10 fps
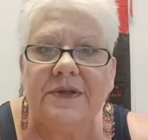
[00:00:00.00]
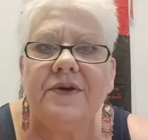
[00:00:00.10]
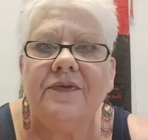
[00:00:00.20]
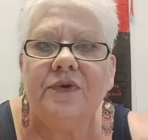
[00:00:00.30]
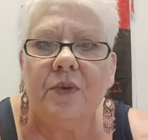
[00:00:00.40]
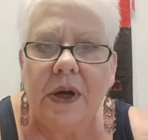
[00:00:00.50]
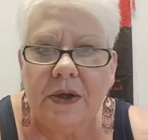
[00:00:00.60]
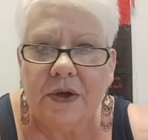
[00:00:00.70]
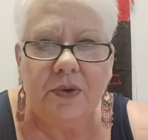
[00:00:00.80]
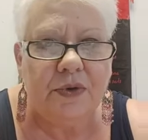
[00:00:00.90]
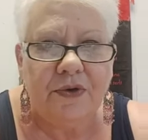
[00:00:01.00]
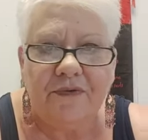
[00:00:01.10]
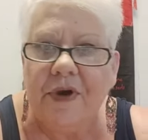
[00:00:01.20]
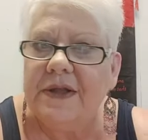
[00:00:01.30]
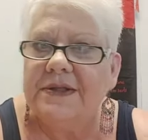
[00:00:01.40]
So if you want you and your
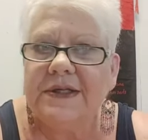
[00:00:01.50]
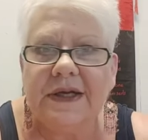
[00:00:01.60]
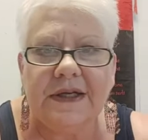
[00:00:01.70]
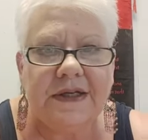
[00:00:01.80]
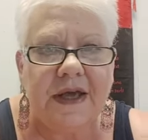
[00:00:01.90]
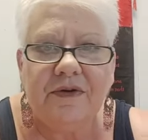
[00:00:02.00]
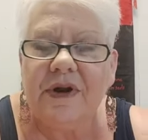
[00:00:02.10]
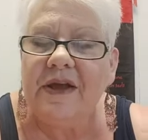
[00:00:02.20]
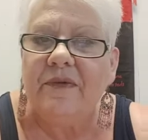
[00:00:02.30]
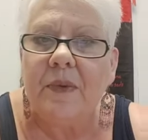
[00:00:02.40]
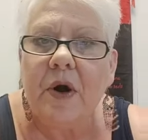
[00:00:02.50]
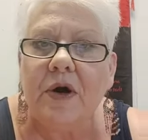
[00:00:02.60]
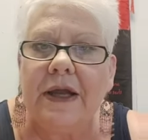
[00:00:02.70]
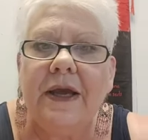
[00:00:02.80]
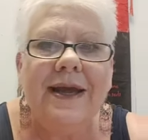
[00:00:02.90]
friends to get together and have a
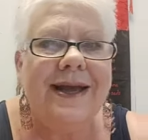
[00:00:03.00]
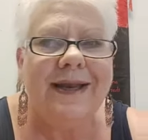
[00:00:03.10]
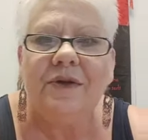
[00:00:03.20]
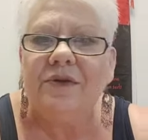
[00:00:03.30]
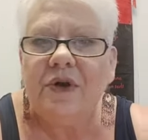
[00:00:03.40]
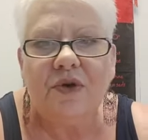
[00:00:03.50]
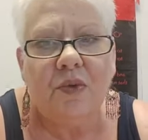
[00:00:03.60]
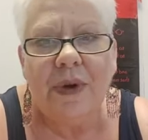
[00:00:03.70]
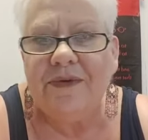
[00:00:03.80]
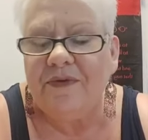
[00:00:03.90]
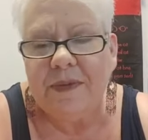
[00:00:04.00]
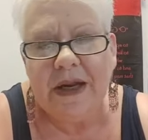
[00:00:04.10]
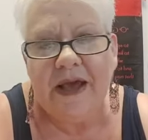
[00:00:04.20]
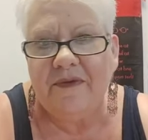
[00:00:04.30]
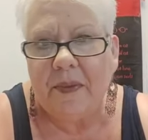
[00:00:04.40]
party, now don't wait for me
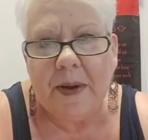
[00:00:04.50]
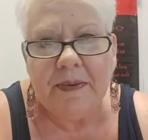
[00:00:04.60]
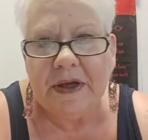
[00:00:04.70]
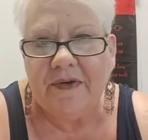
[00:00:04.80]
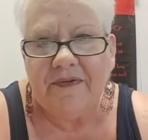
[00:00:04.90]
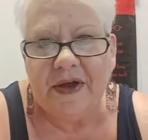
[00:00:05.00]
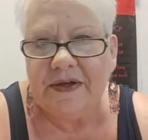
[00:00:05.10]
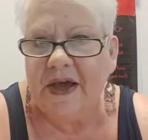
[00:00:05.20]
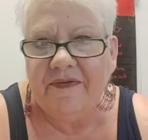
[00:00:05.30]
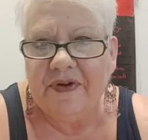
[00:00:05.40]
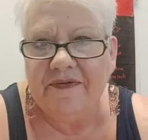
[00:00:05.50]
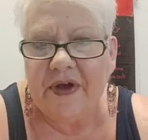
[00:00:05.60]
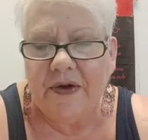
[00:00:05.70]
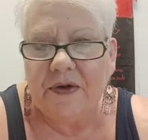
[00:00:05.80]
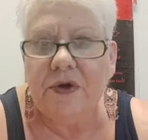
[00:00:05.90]
to have a public event to have an
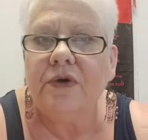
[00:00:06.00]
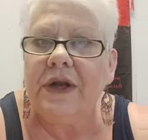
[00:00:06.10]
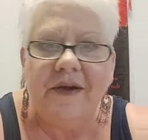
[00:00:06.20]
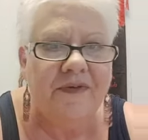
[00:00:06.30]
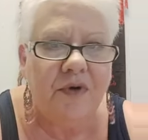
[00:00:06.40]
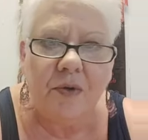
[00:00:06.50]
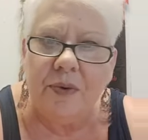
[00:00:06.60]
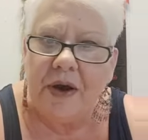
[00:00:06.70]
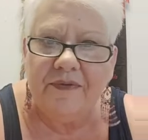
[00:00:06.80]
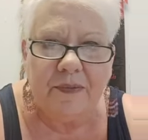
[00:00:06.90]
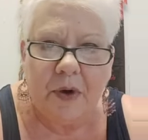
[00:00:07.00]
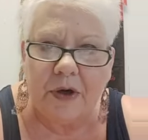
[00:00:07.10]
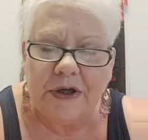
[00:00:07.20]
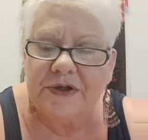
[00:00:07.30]
event. You could have your own private party.